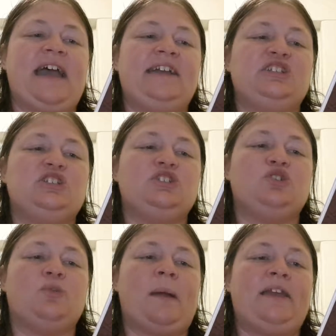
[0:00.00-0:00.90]
ancient
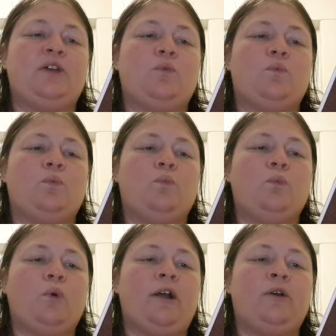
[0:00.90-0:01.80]
Germanic
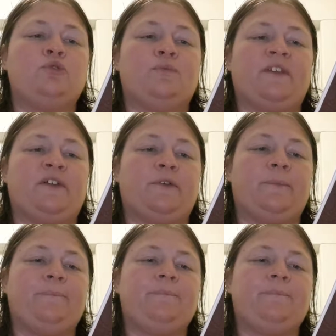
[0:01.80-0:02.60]
worldview,